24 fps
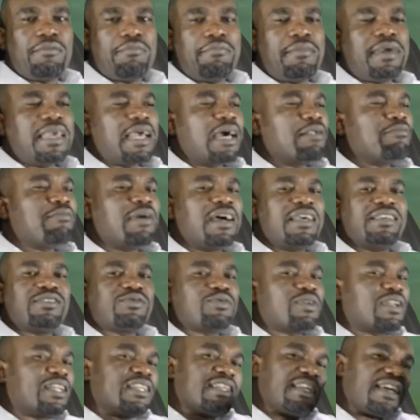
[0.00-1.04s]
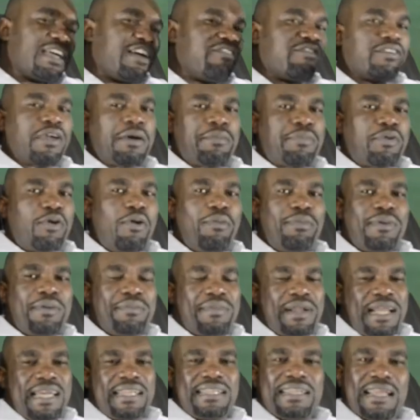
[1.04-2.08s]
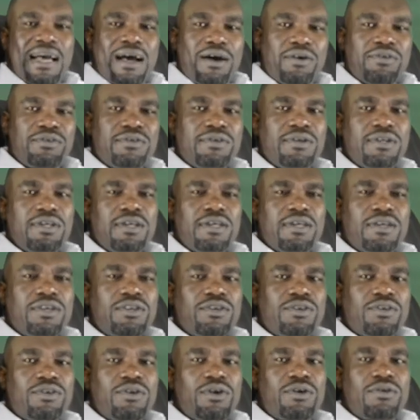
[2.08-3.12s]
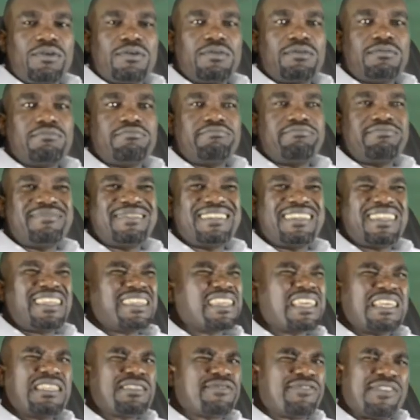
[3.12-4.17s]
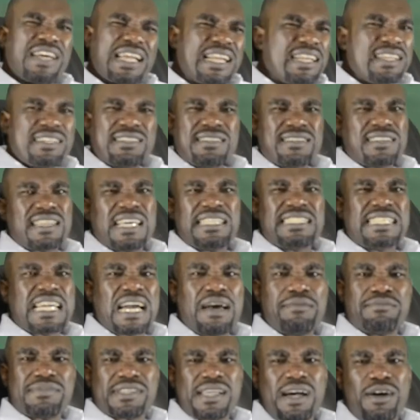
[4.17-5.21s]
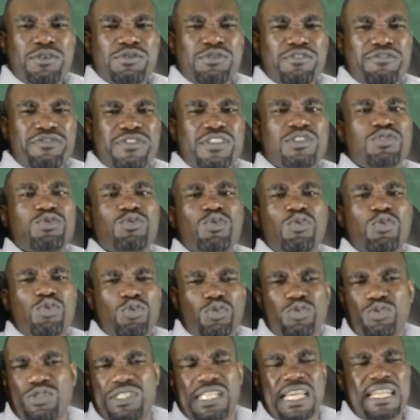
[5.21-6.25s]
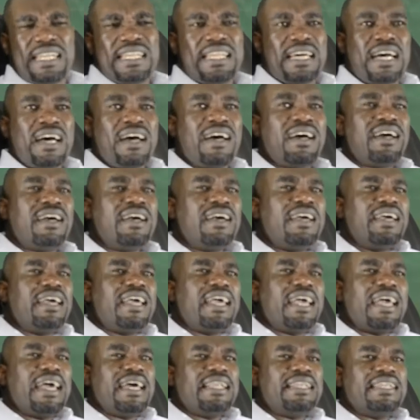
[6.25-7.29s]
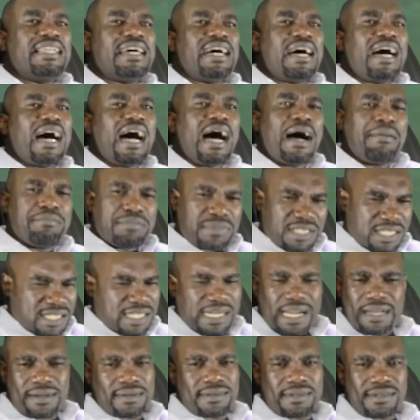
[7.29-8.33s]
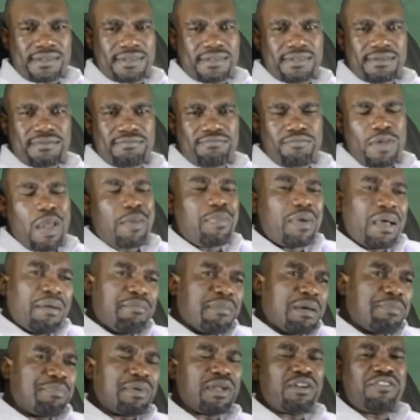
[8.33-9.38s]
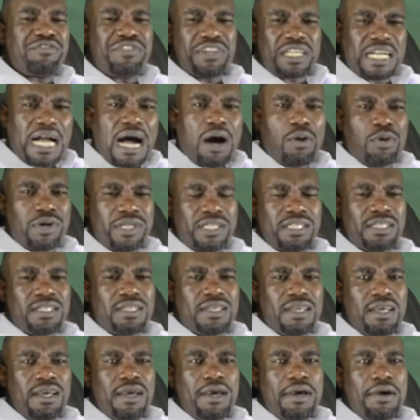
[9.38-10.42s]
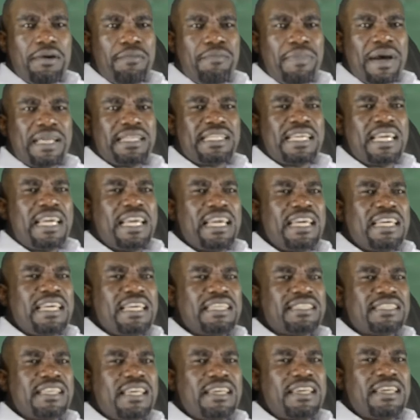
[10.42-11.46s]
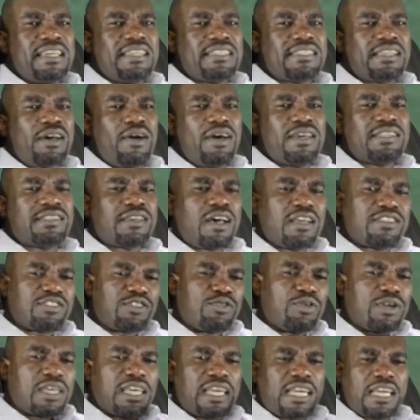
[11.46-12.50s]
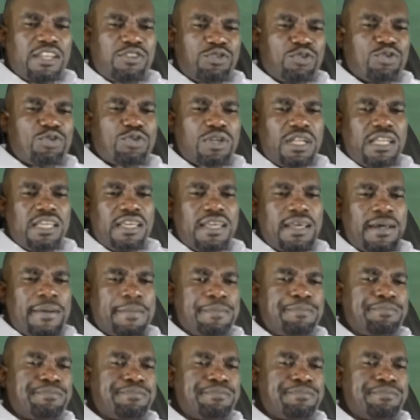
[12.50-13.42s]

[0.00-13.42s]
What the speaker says: Myanmar is already having a problem right now. You know, there's very little that comes out of these coups and armed struggles. Maybe I'm a bit of a coward. But as I was looking at, usually,